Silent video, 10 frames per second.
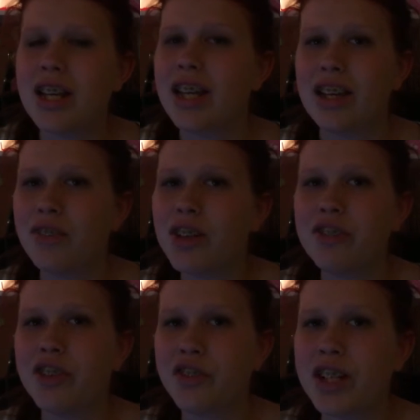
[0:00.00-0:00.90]
even if
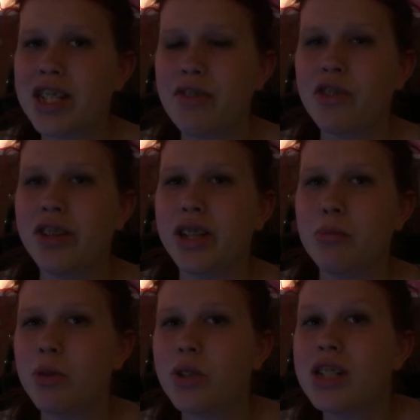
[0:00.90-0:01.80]
your friends haven't read them,
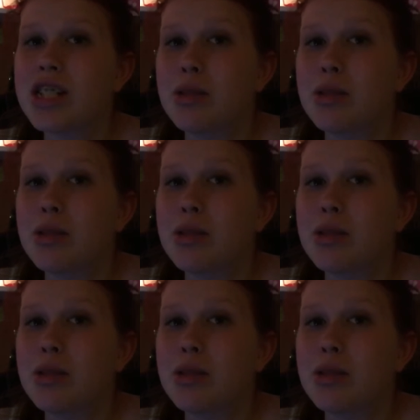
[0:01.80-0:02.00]
you can just